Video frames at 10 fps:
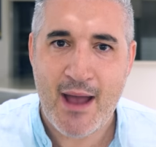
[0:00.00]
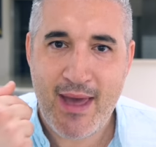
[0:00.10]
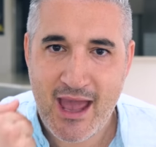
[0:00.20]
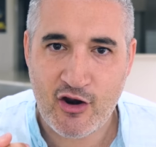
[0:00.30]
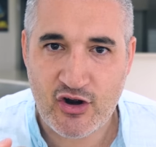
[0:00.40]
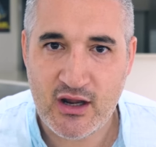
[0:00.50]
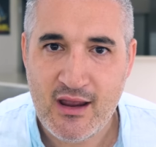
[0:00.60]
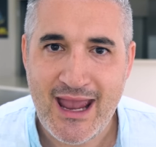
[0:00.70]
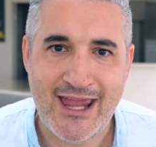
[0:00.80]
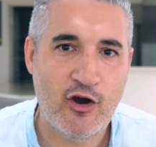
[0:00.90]
I'm angry
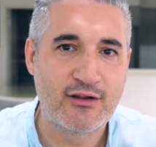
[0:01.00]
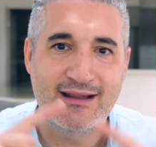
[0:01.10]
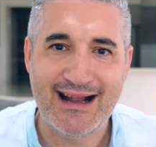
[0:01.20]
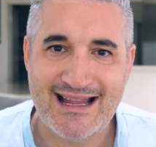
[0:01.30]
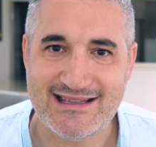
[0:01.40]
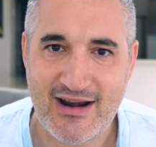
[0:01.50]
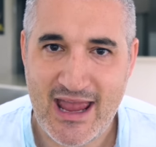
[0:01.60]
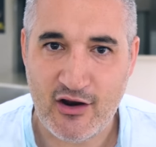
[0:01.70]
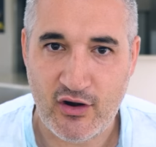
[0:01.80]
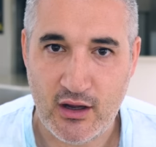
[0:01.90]
and all the Italians are
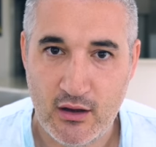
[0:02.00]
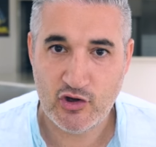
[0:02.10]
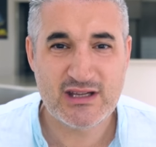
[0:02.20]
angry.